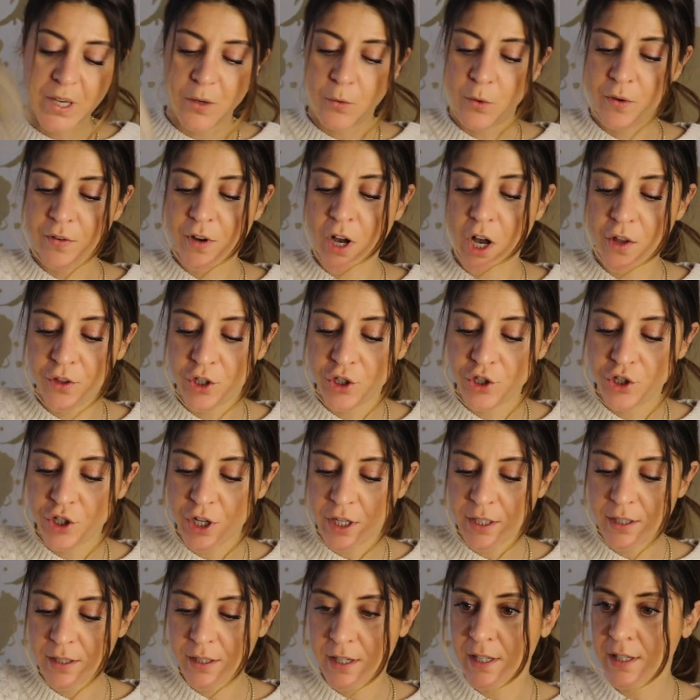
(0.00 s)
We've got the
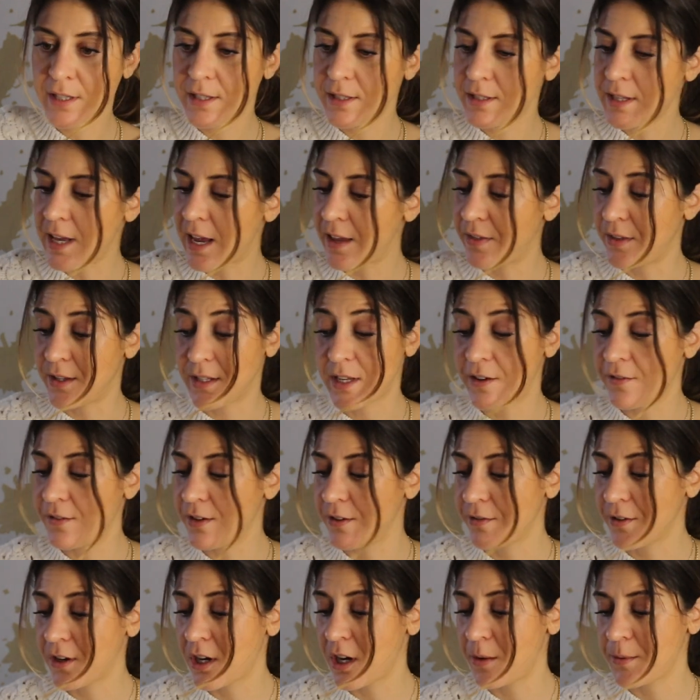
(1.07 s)
Justice and the
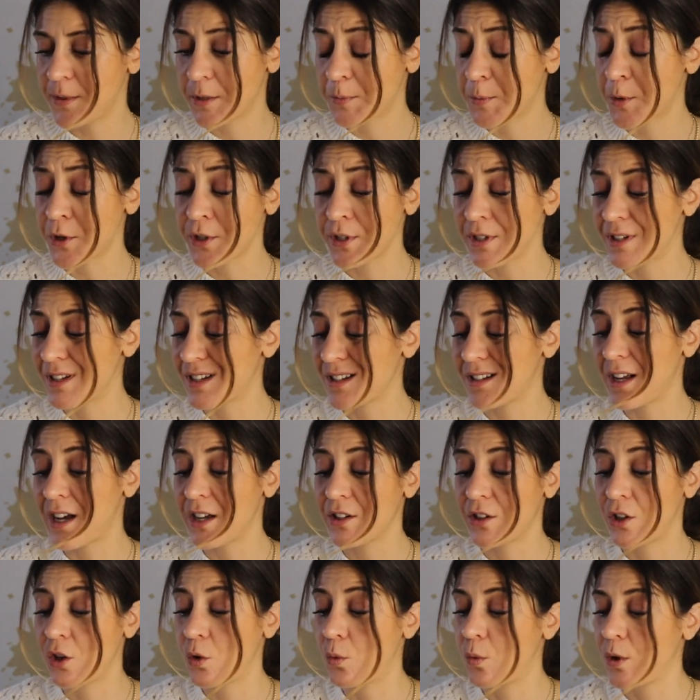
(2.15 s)
Seven of Cups. This person does
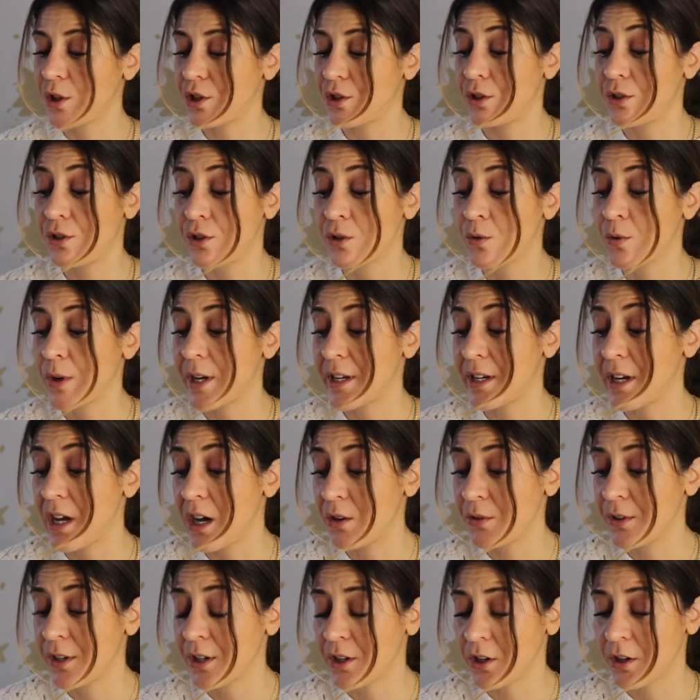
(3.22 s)
not know what to do right
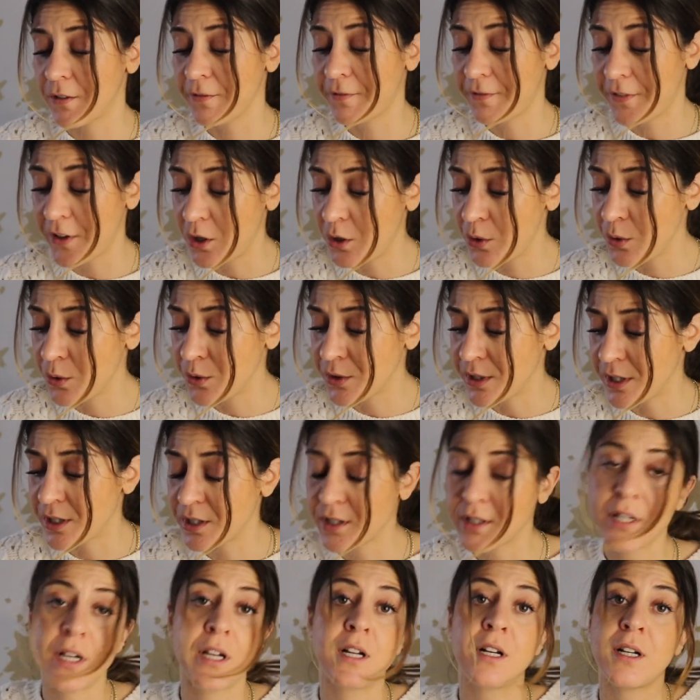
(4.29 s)
now. They're confused, they're
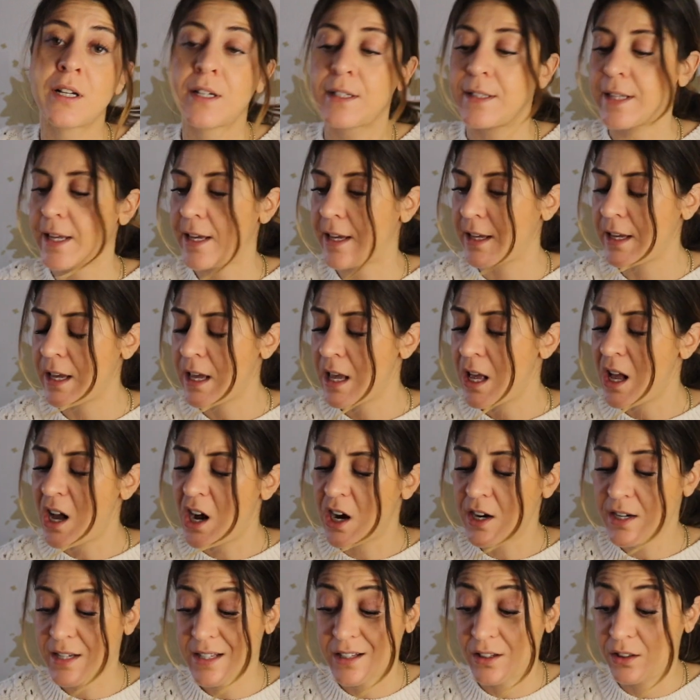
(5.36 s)
stuck, they
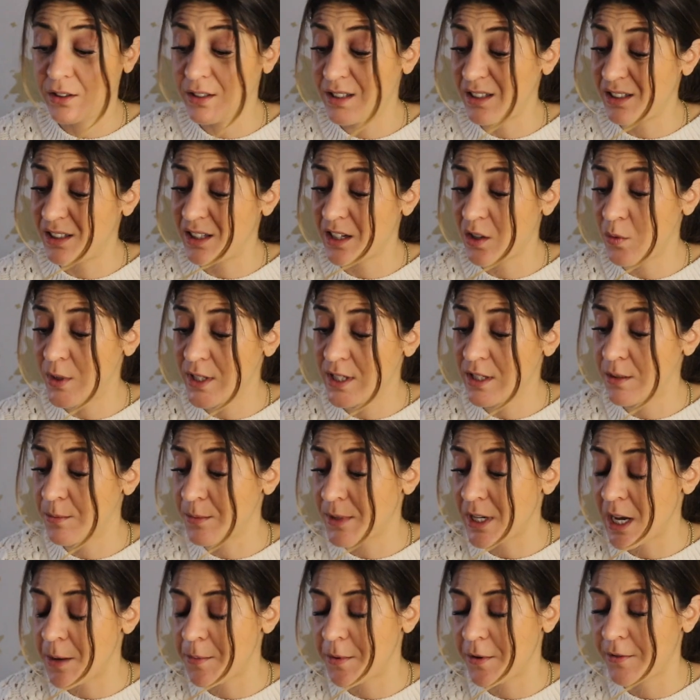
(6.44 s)
are still dealing with some
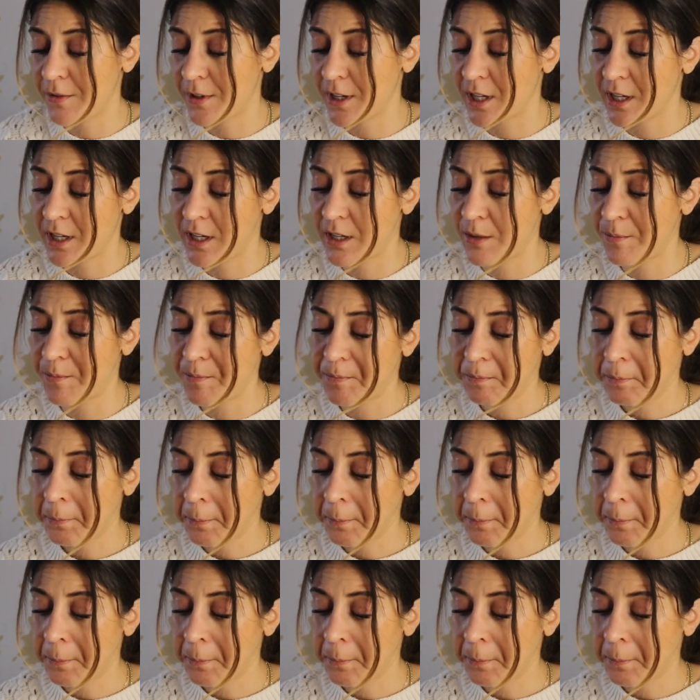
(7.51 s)
type of. Uh,